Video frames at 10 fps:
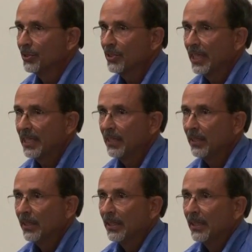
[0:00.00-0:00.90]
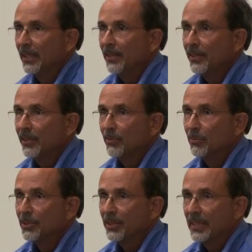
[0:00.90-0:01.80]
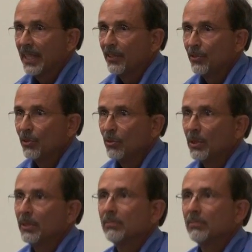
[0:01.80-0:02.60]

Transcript: study that was intended to